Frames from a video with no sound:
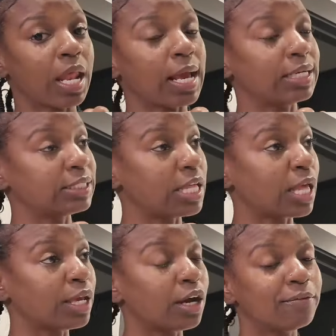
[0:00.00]
Like I said,
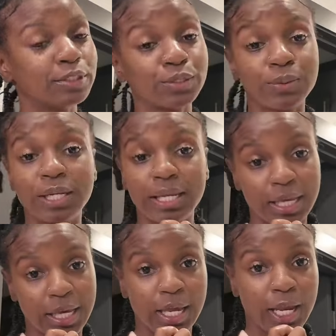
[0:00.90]
thank y'all for tuning
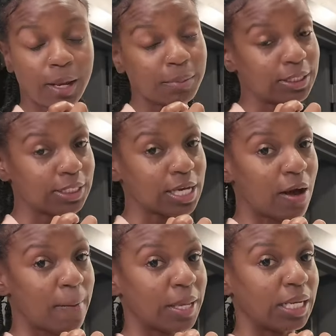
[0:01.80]
in, and I'm gonna see
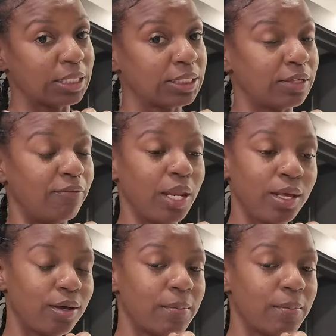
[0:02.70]
y'all in my next video.